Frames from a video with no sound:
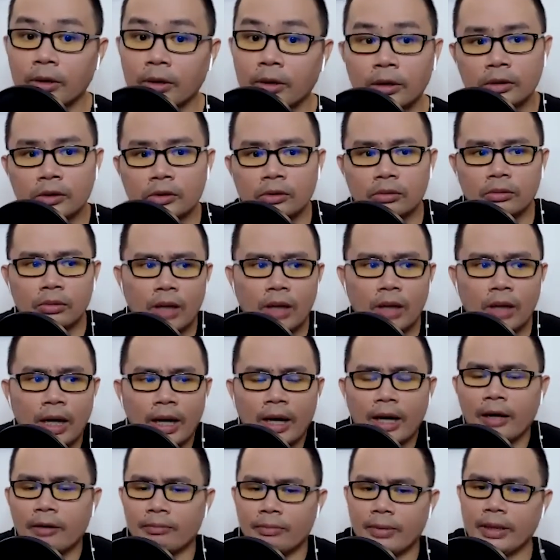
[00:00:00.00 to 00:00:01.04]
So I
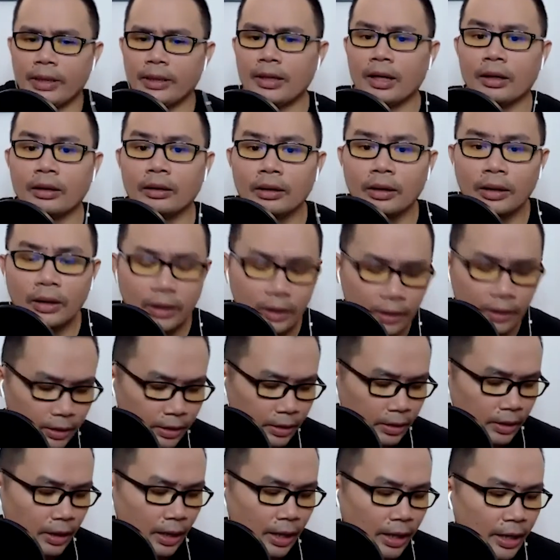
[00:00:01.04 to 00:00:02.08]
have my
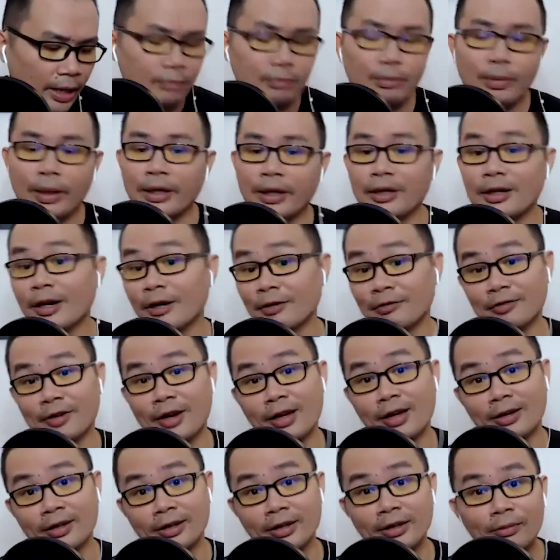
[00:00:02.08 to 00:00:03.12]

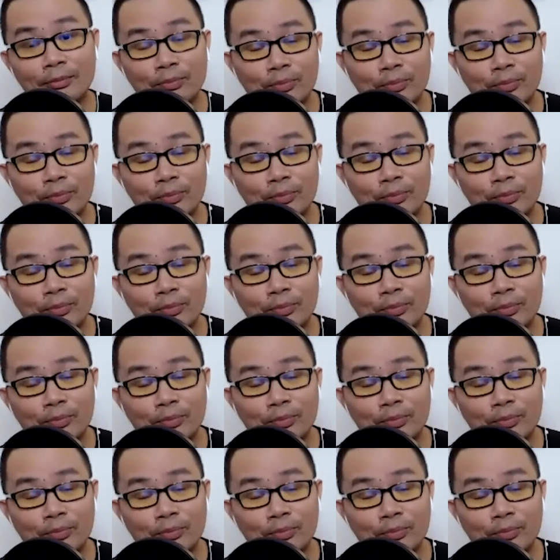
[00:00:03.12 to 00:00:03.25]
godfather,